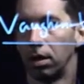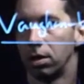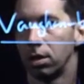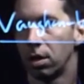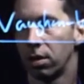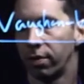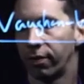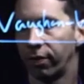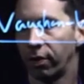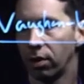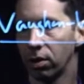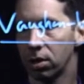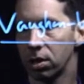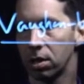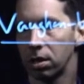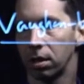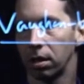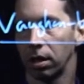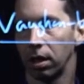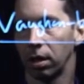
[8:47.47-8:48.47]
So the
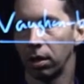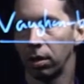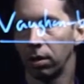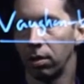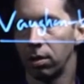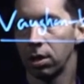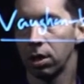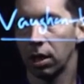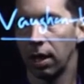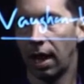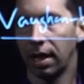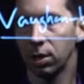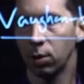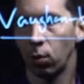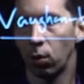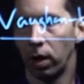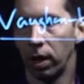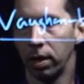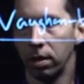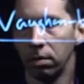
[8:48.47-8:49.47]
first includes class
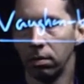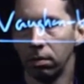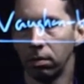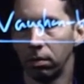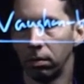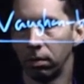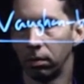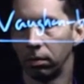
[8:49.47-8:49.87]
1,